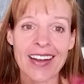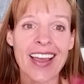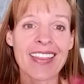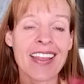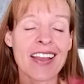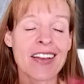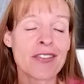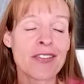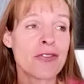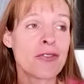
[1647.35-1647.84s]
And
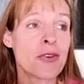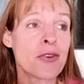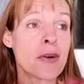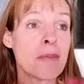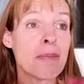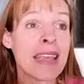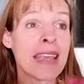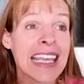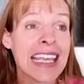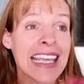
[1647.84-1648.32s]
then for
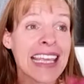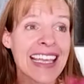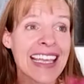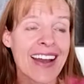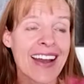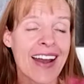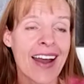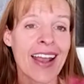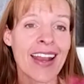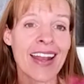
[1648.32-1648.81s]
me,
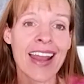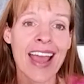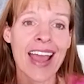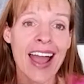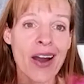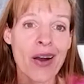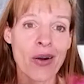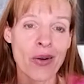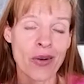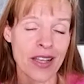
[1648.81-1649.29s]
I
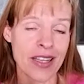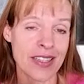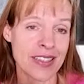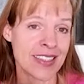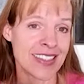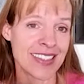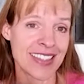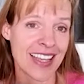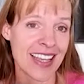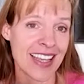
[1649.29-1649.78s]
now can
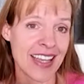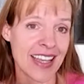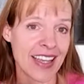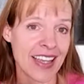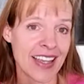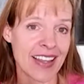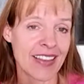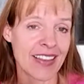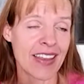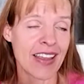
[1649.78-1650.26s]

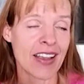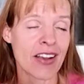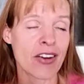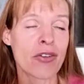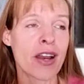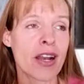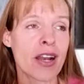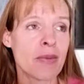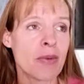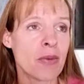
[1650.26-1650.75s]
see the
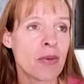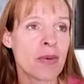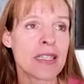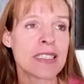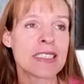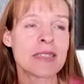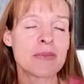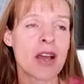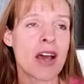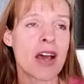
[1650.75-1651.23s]
incredible
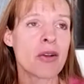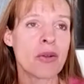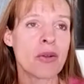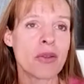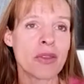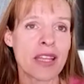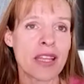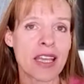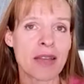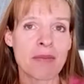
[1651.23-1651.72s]
wisdom, not
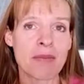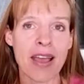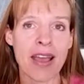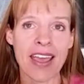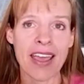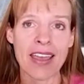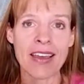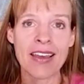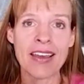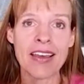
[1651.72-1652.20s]
only in
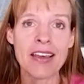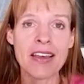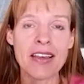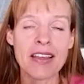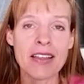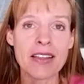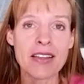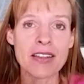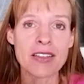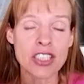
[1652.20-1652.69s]
my
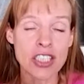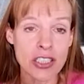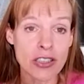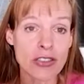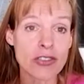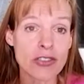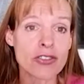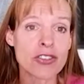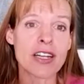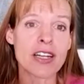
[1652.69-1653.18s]

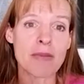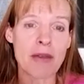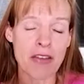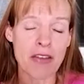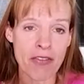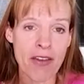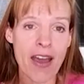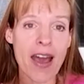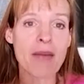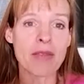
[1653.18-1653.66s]
children and
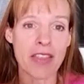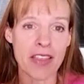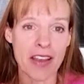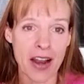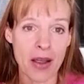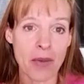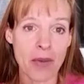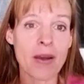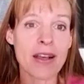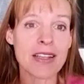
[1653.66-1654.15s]
my family that
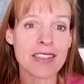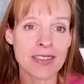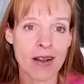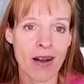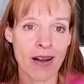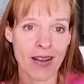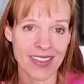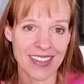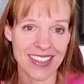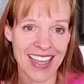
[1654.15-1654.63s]
I was
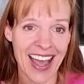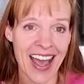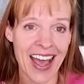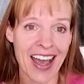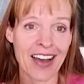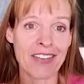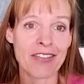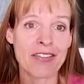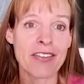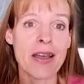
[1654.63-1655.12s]
called to
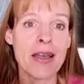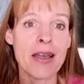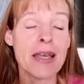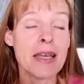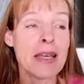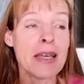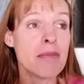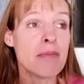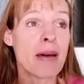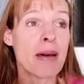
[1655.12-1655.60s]
have,
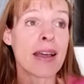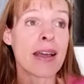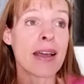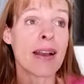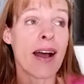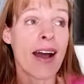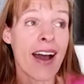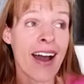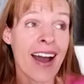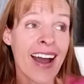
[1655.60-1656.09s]

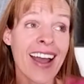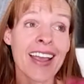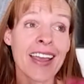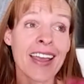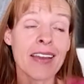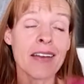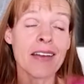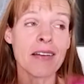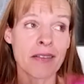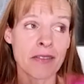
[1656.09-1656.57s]
but
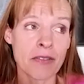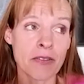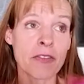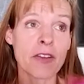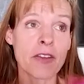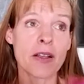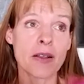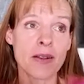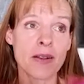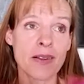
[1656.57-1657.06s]
I
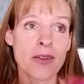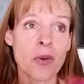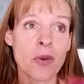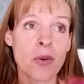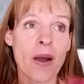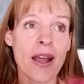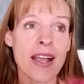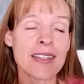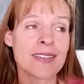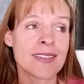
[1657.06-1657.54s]
feel
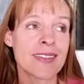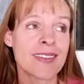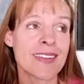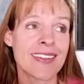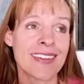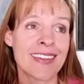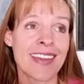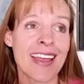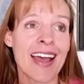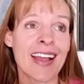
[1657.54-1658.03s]
quite
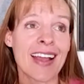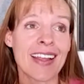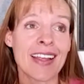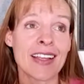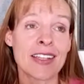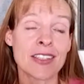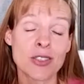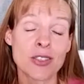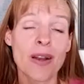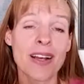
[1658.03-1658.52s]
certain that
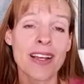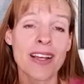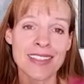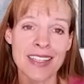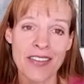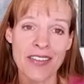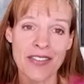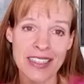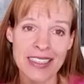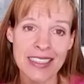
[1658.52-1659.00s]
in
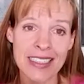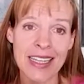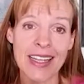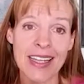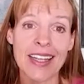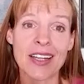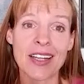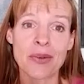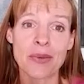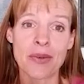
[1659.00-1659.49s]

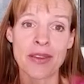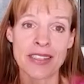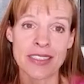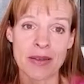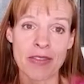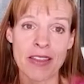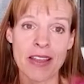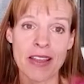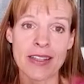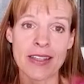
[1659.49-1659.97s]
2017, with
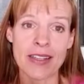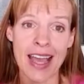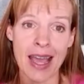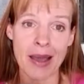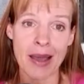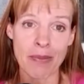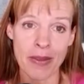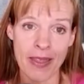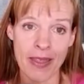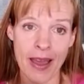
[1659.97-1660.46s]
some things that
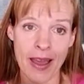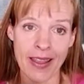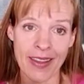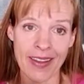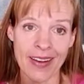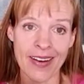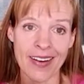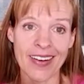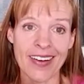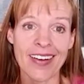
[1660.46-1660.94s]
happened that
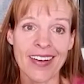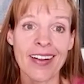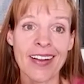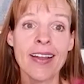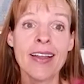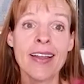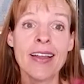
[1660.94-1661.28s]
year,